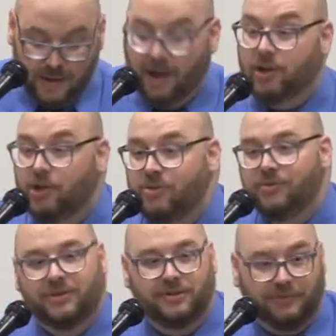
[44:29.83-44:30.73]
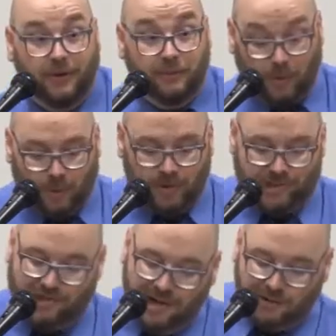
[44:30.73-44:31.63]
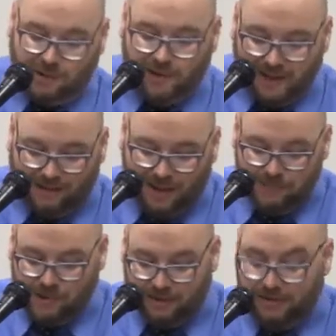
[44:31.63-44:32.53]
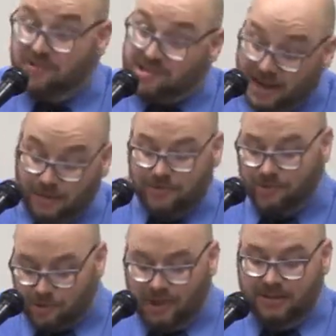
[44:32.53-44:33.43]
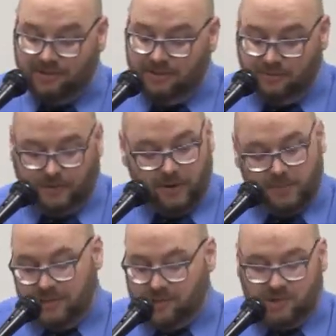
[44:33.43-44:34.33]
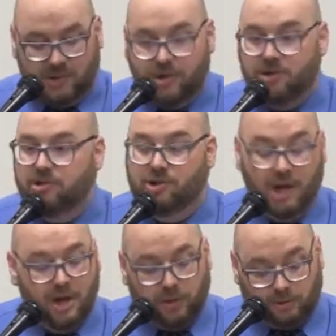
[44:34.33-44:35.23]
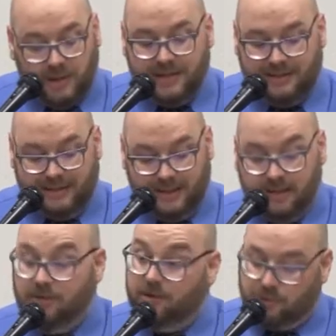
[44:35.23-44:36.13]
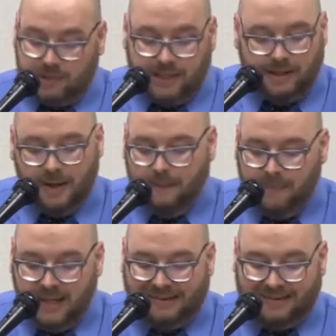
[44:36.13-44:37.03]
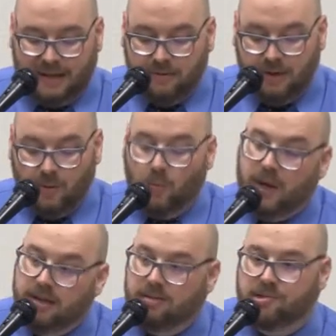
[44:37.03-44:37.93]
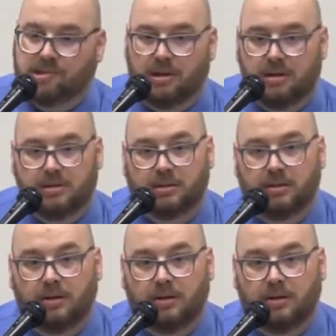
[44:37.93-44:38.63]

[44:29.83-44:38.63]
Accusative, of course, direct object of sounds, transitive verb. It's a dirge, threnody in the Greek, meek sounding whale song